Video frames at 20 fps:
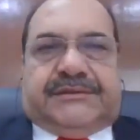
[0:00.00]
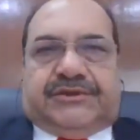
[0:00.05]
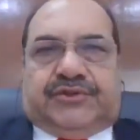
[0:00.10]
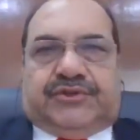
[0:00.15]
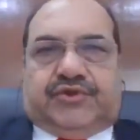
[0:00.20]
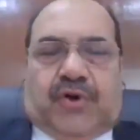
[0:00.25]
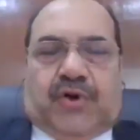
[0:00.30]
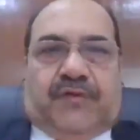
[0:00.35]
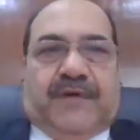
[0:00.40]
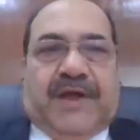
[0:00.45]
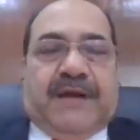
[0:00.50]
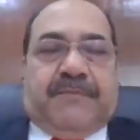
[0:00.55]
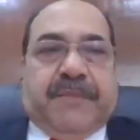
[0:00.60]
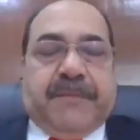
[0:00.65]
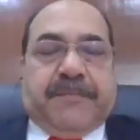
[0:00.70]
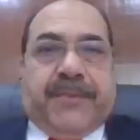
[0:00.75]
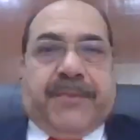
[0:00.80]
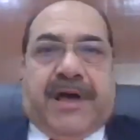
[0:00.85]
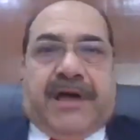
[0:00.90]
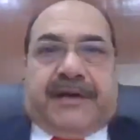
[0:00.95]
So well
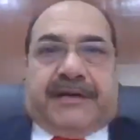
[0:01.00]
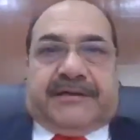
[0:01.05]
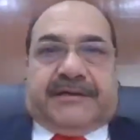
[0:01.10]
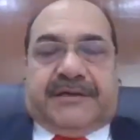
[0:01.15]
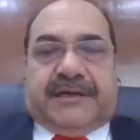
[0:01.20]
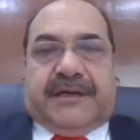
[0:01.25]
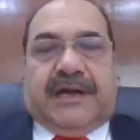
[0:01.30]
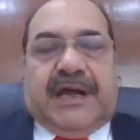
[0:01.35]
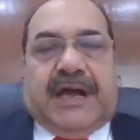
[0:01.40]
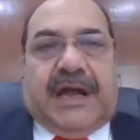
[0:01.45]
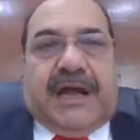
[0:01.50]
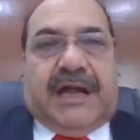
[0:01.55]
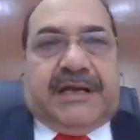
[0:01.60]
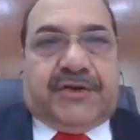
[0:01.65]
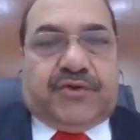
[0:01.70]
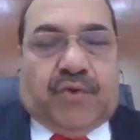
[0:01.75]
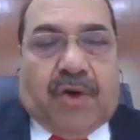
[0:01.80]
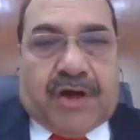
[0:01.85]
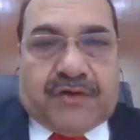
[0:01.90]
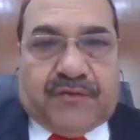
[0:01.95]
prepared
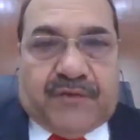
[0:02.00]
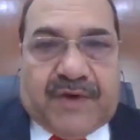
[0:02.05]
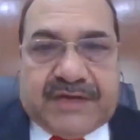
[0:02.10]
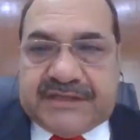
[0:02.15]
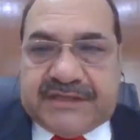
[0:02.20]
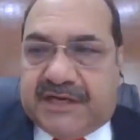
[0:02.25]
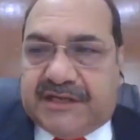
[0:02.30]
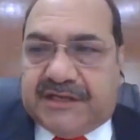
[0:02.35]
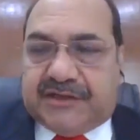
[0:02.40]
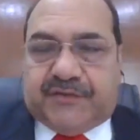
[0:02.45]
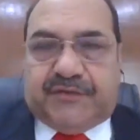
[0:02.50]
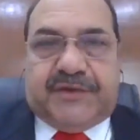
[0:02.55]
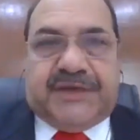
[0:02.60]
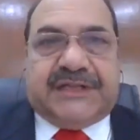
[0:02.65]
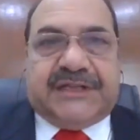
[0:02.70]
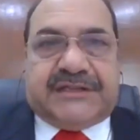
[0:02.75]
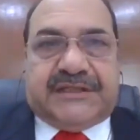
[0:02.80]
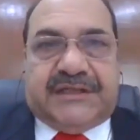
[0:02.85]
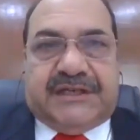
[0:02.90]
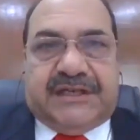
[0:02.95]
and conversant
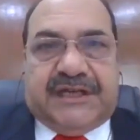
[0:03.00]
with